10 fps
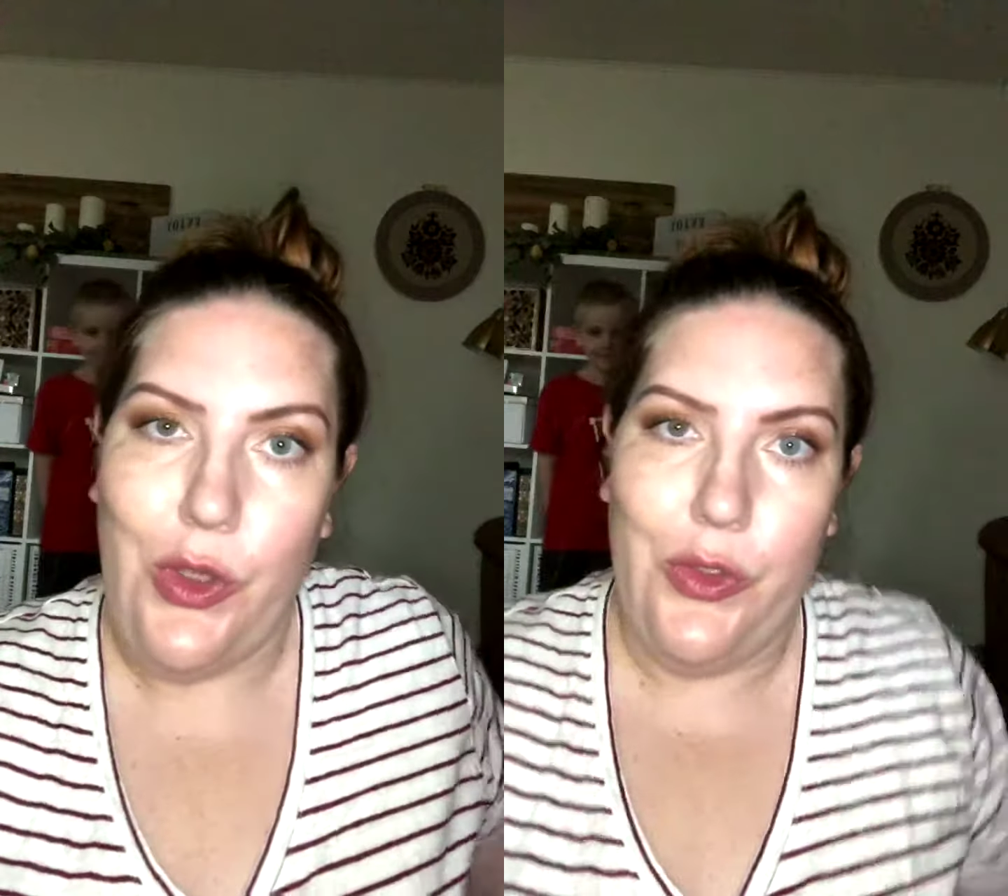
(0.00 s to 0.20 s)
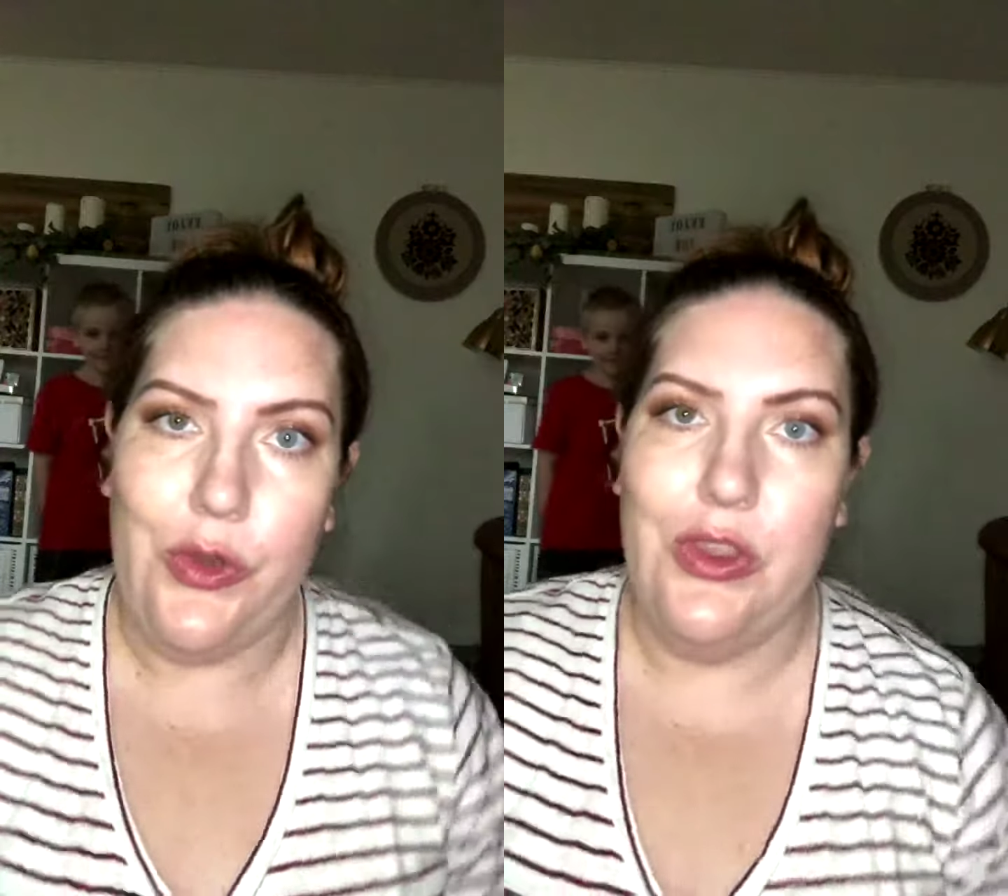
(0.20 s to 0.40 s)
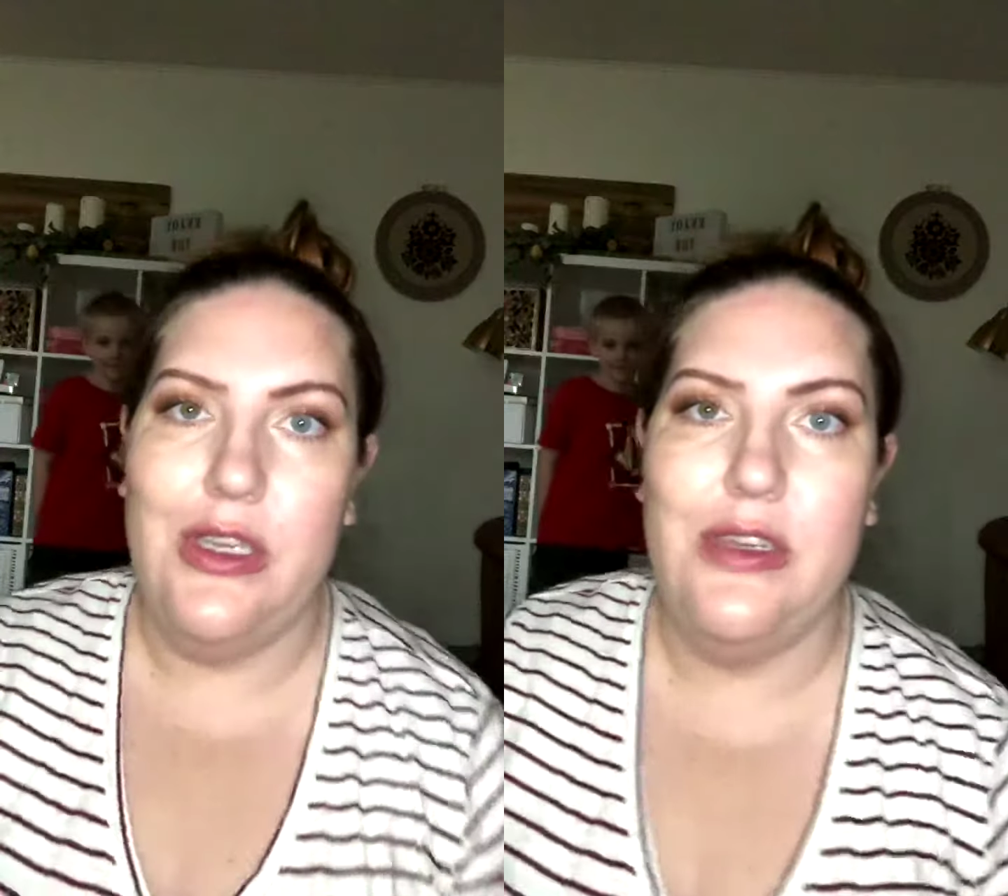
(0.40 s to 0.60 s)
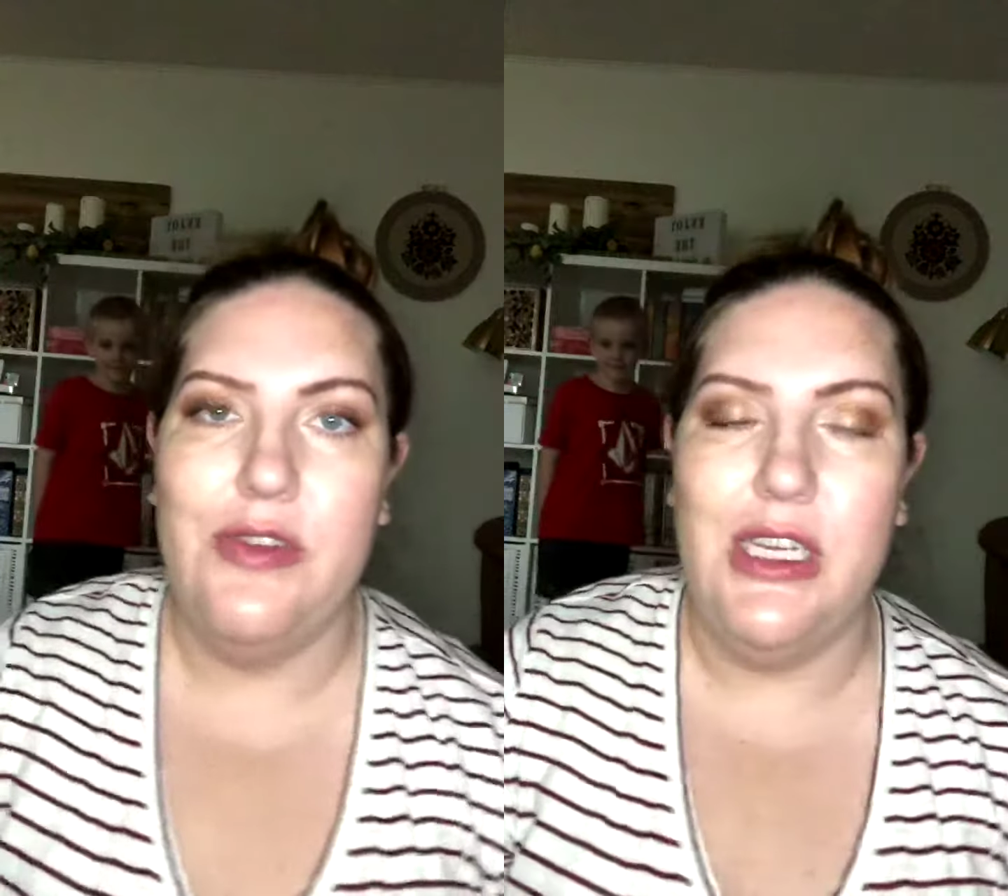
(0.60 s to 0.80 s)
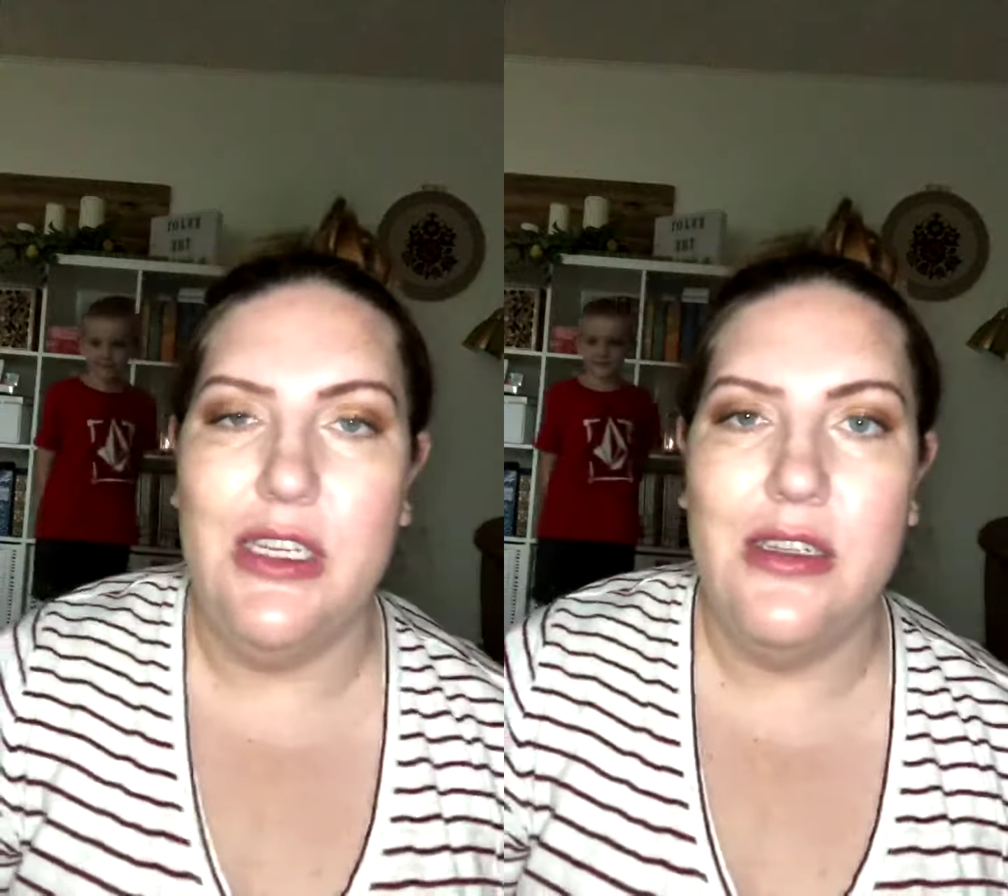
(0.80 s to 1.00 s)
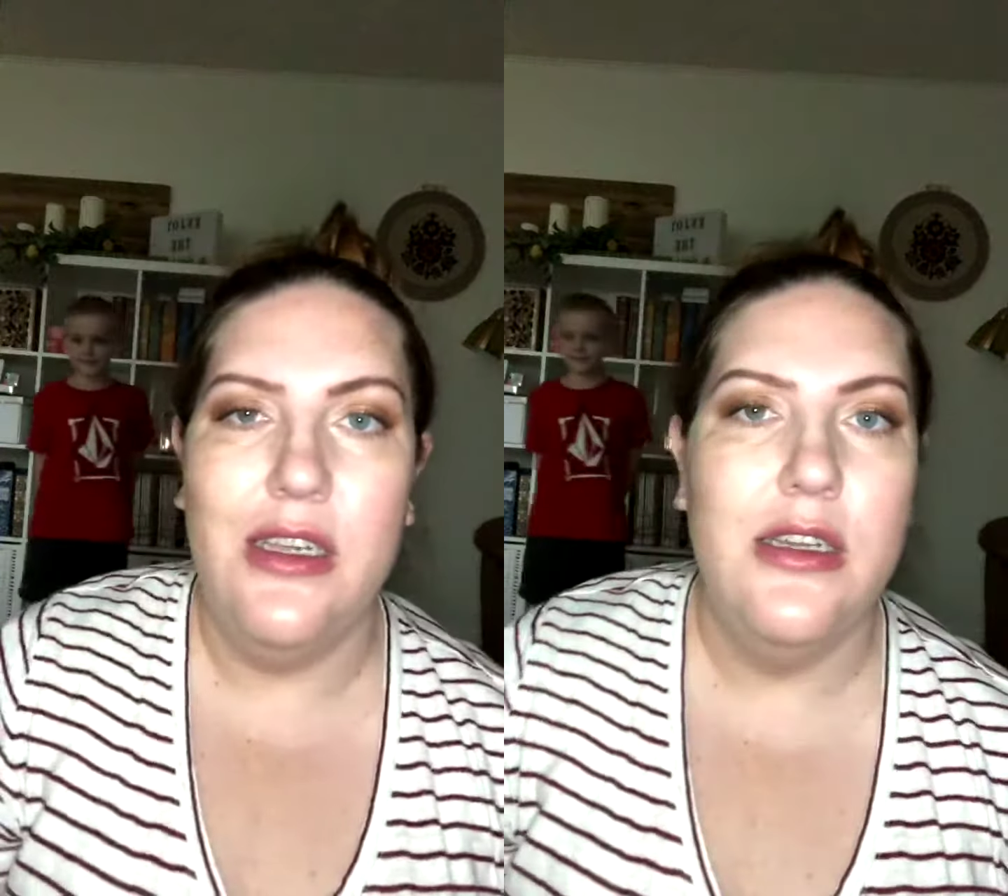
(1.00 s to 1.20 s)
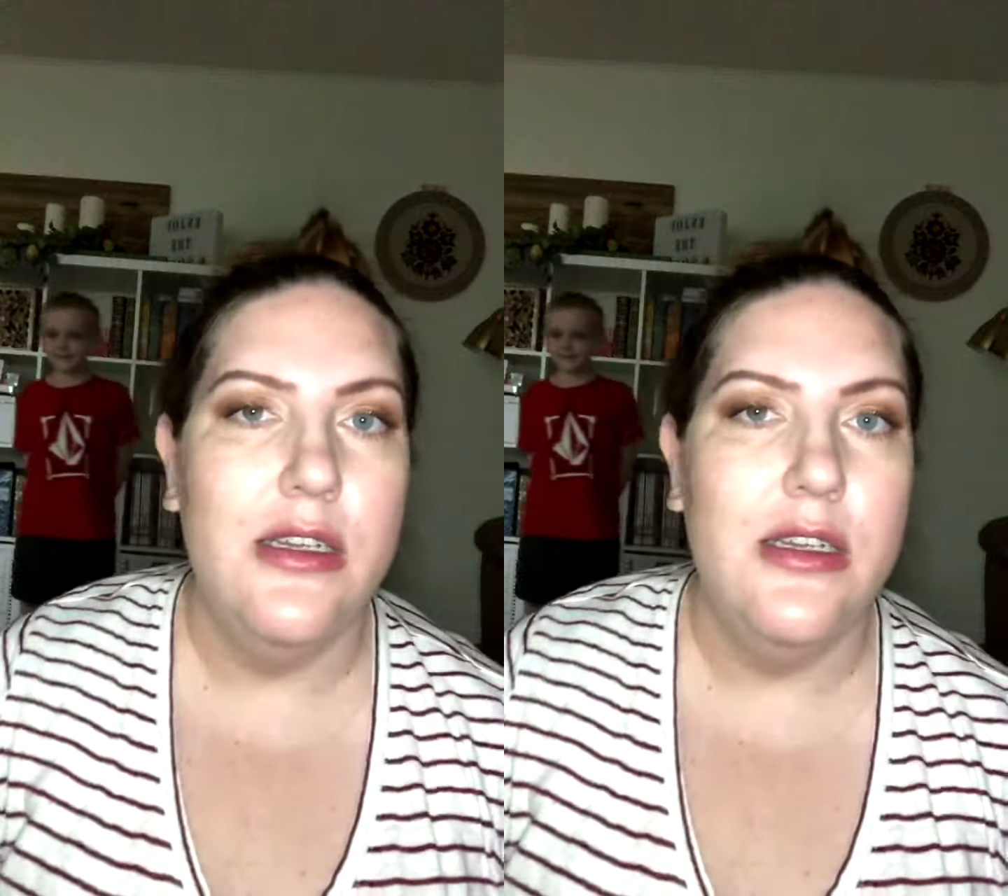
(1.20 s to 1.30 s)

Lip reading: other in the evening,